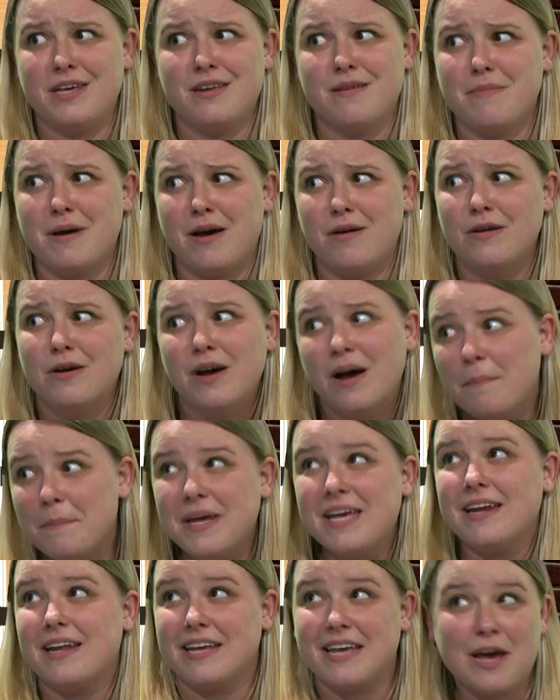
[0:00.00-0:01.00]
about,
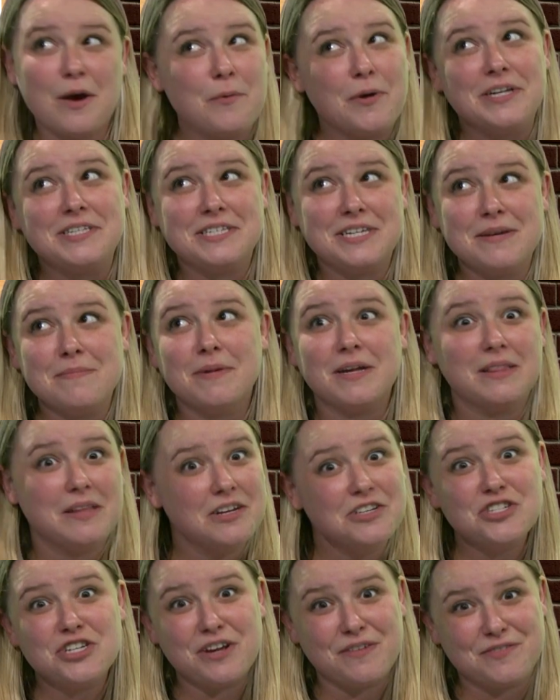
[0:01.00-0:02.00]
man, I can't wait to eat my
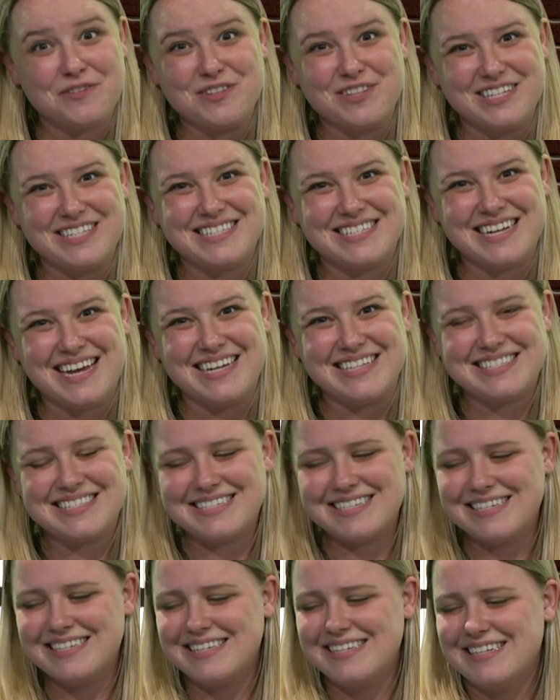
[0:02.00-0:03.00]
lunch after this test.
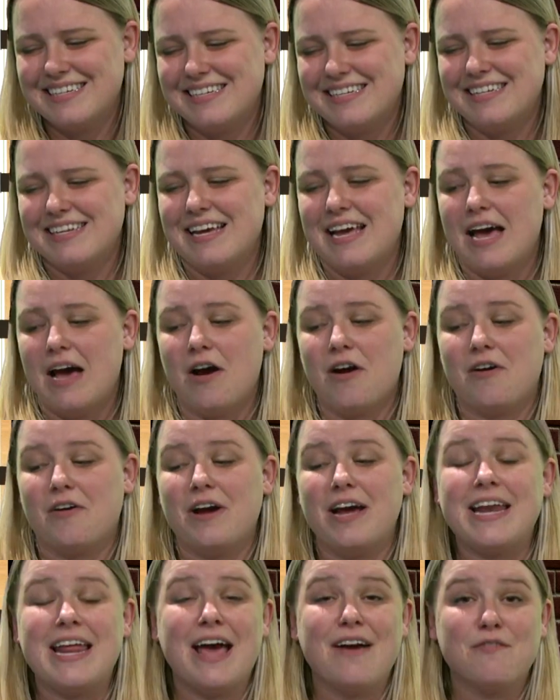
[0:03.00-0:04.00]
All right,
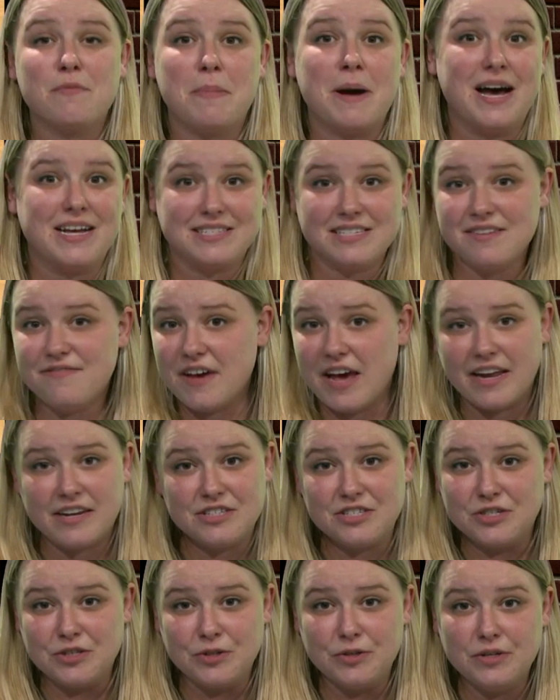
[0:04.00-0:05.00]
have a positive
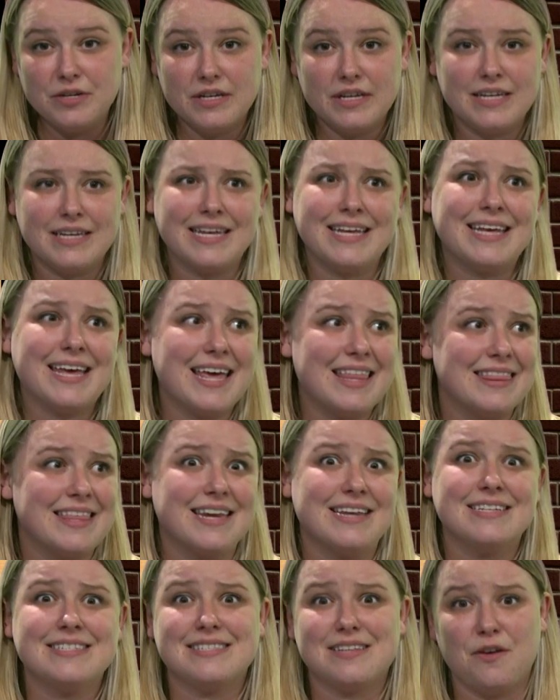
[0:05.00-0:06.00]
attitude. And again, that
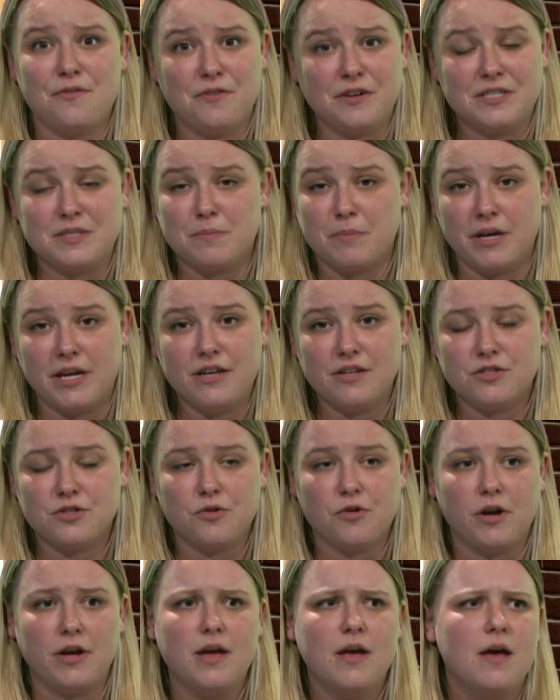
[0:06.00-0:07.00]
is
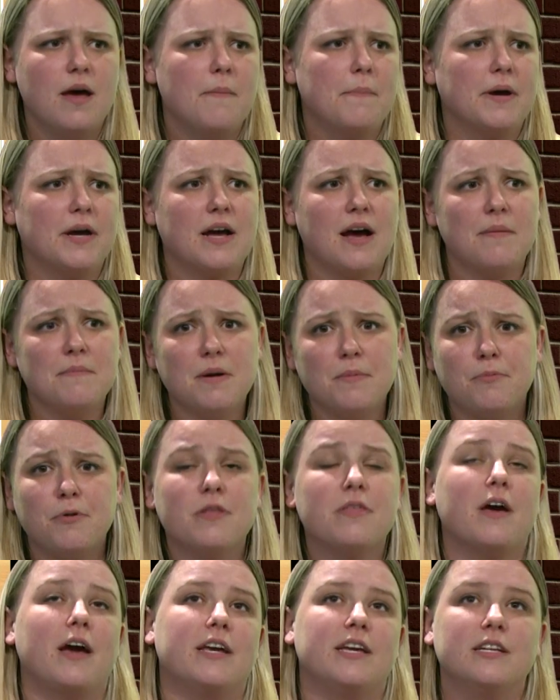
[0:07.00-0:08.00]
self-explanatory. But come up with,
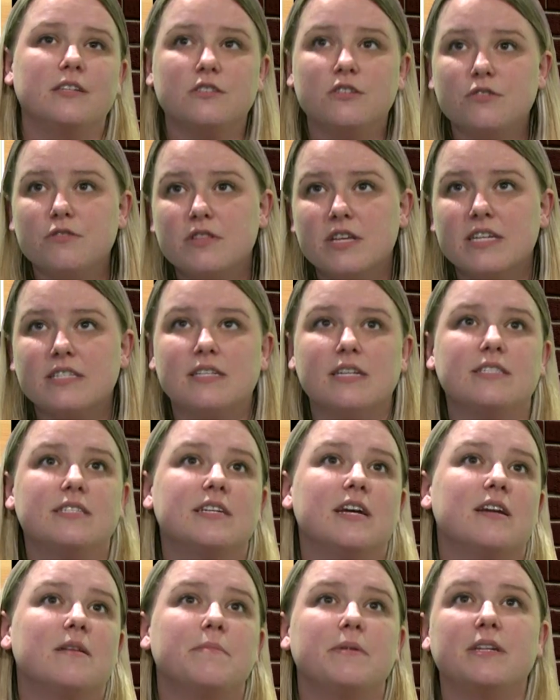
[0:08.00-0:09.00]
I can do this. It's
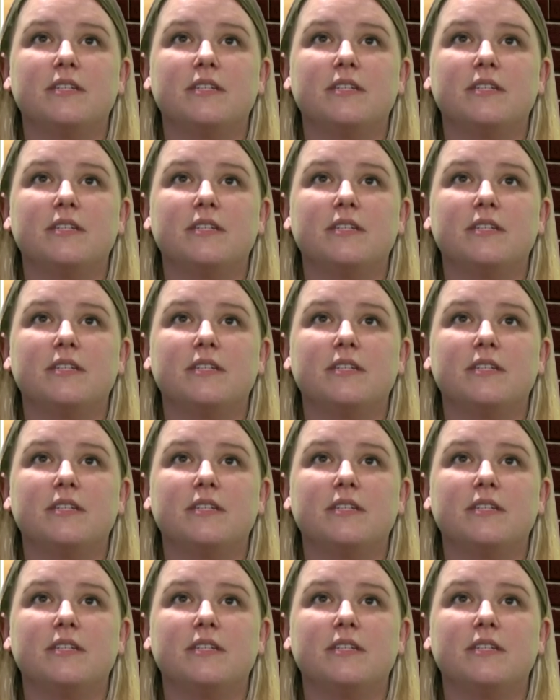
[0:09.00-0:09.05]
not a big